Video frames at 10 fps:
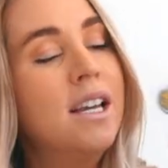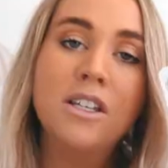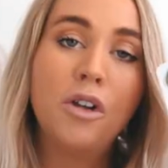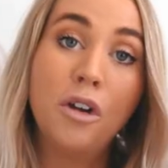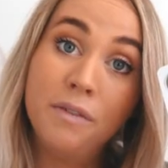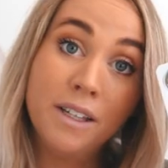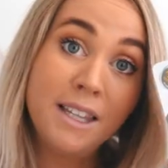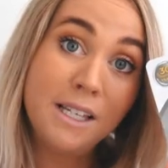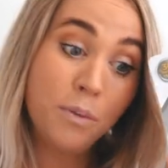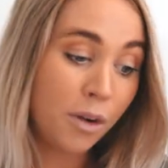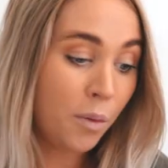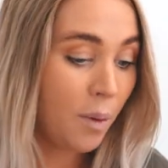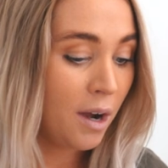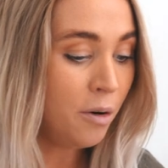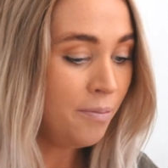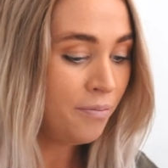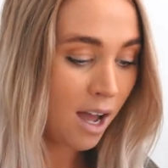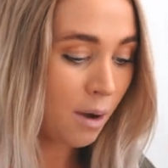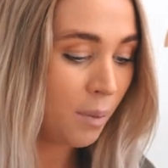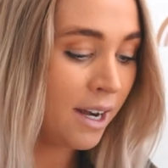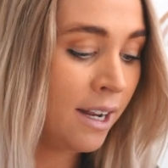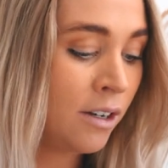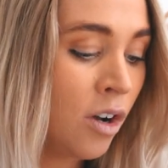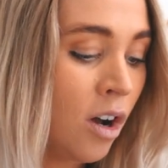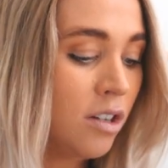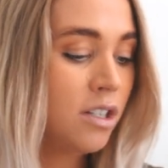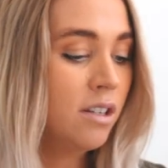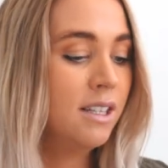So hopefully these work well. I went and got,